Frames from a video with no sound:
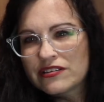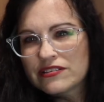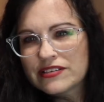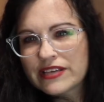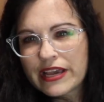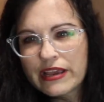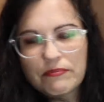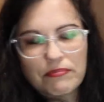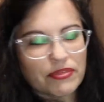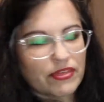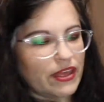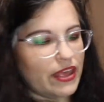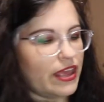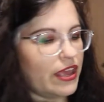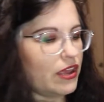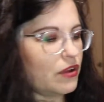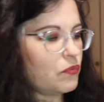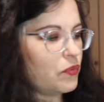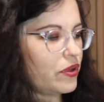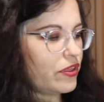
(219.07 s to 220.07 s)
type
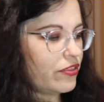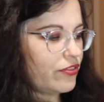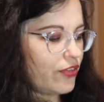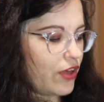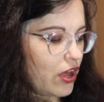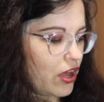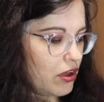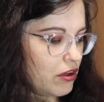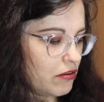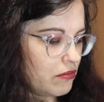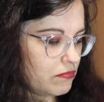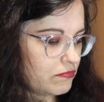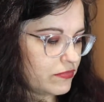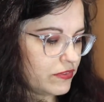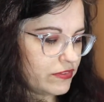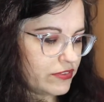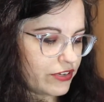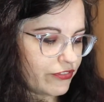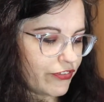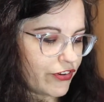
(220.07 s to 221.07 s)
thing with
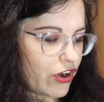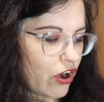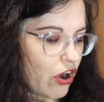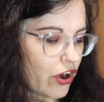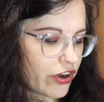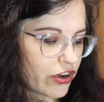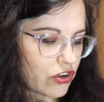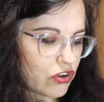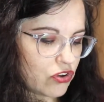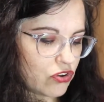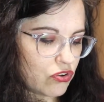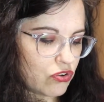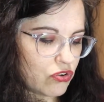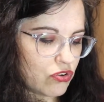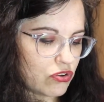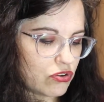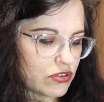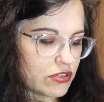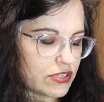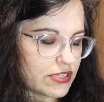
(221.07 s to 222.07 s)
um, different
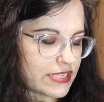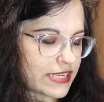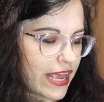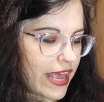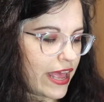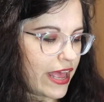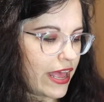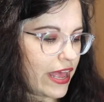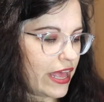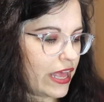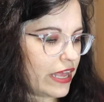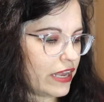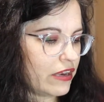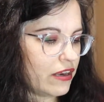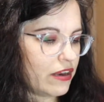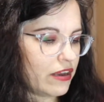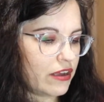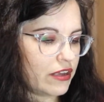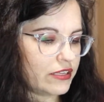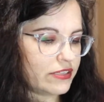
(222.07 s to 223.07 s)
articles
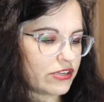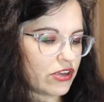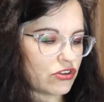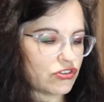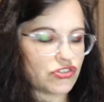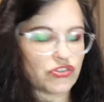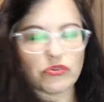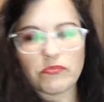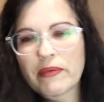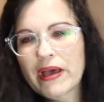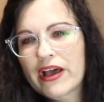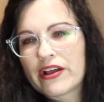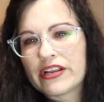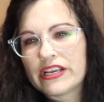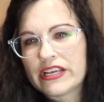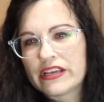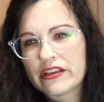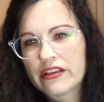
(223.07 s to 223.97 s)
and it tells you about